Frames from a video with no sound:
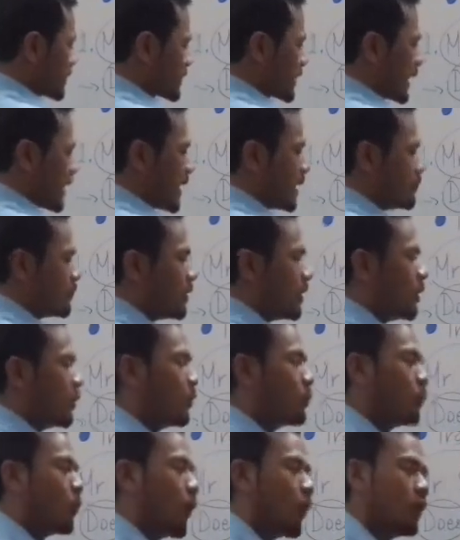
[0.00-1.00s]

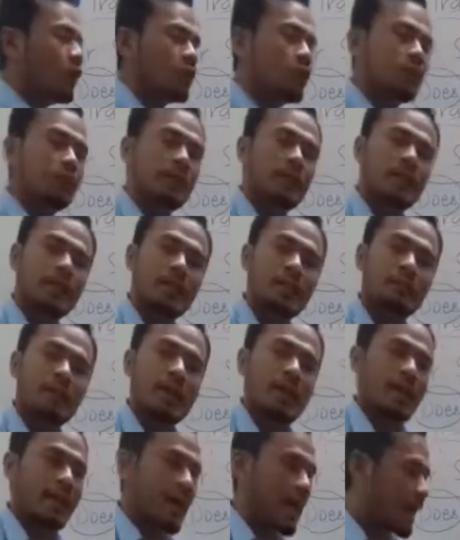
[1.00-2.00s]
Sam want to become
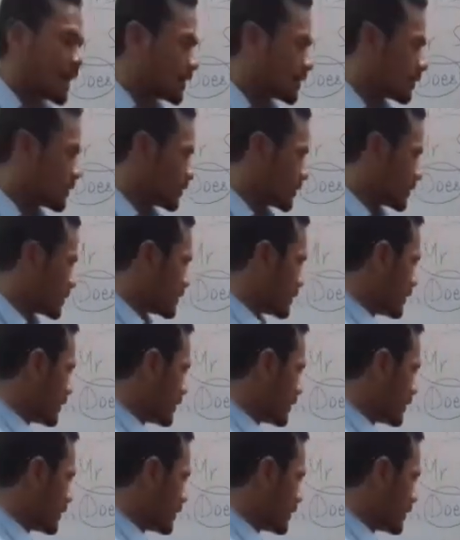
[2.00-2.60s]
an actor?